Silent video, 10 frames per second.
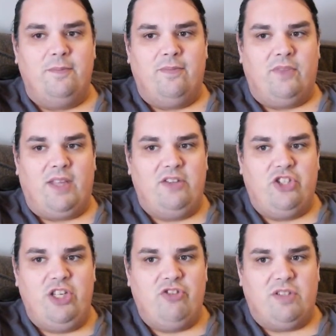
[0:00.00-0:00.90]
And
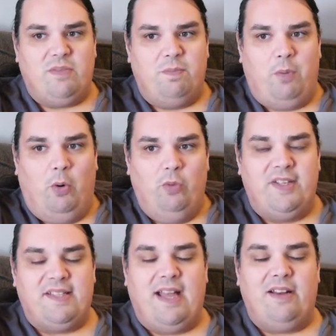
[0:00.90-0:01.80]
she just pulled
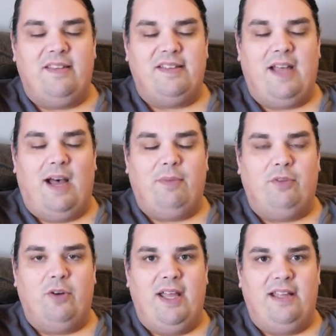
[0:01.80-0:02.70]
this out of the top of
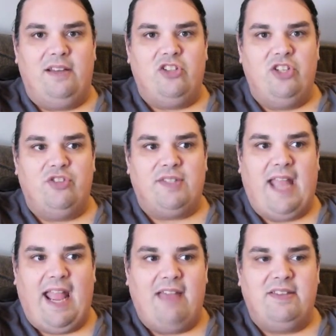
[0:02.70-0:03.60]
her head. She just
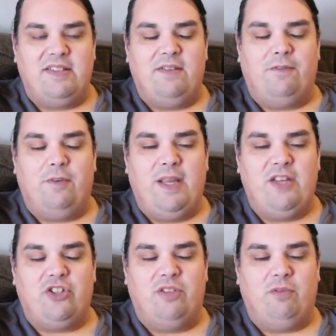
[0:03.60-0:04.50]
had this
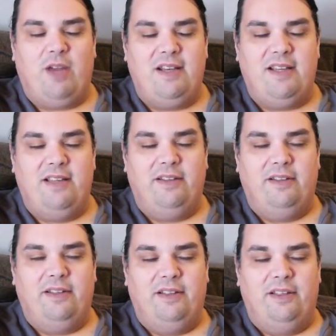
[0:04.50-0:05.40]
information ready.
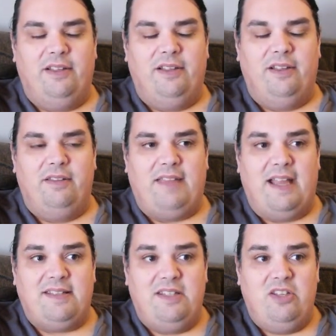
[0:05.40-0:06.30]

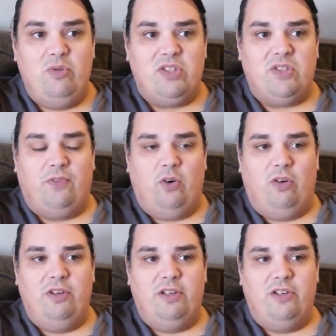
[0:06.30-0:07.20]
That's useful.
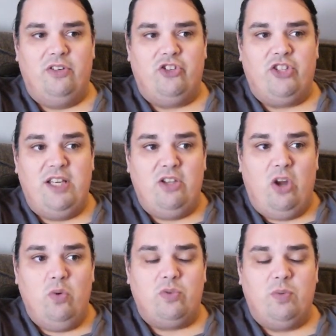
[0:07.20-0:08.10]
She
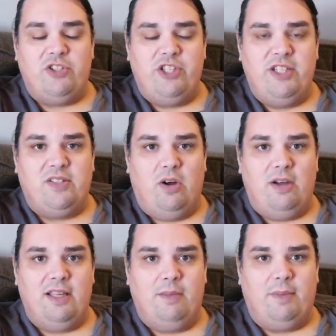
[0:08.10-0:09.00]
knows what she's
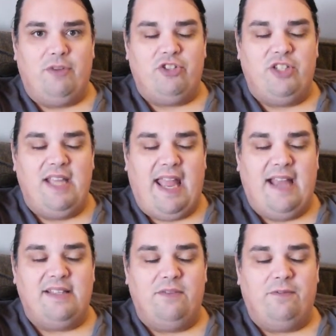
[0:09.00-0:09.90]
talking about. She
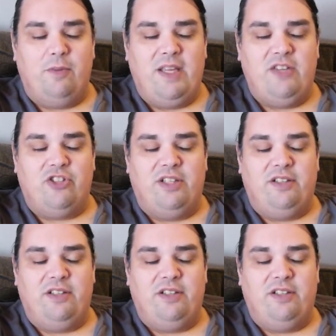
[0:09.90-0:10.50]
has information.